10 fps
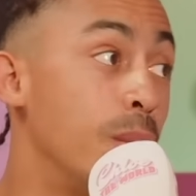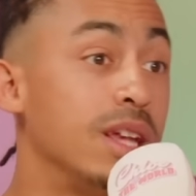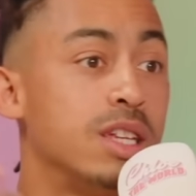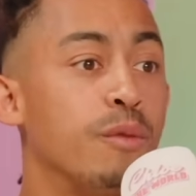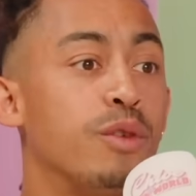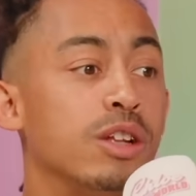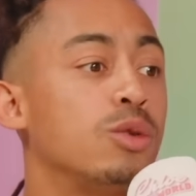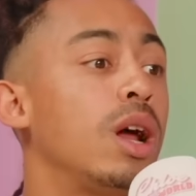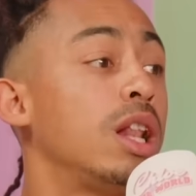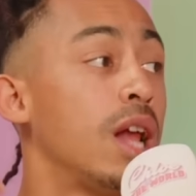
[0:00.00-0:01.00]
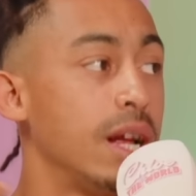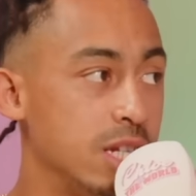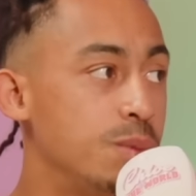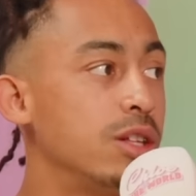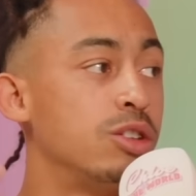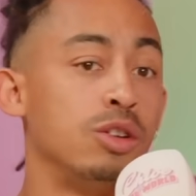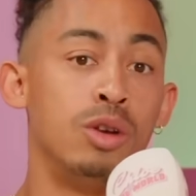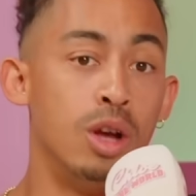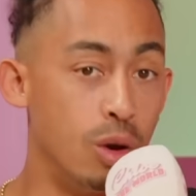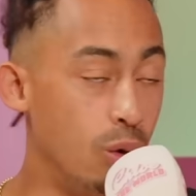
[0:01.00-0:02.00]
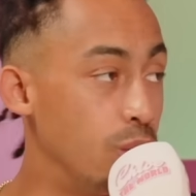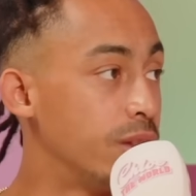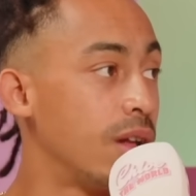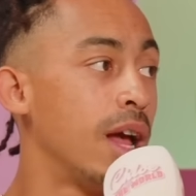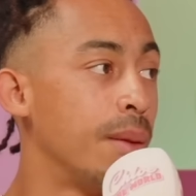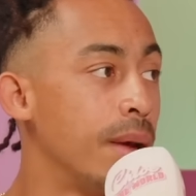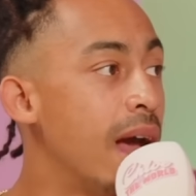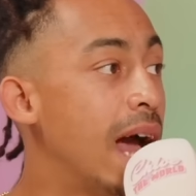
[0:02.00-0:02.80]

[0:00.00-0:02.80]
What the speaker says: But there's some friends who I like to speak to all the time.